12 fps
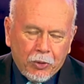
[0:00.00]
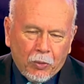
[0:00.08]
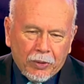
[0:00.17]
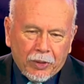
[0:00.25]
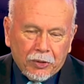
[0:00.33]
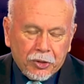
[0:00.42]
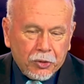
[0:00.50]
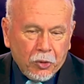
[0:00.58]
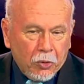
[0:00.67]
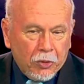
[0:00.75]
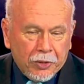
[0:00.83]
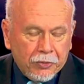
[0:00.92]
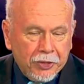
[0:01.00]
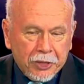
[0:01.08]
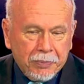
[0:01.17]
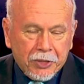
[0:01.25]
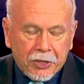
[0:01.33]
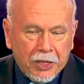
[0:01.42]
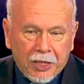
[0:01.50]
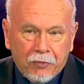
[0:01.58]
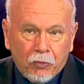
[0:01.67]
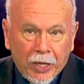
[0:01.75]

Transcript: to a little store Christmas Eve,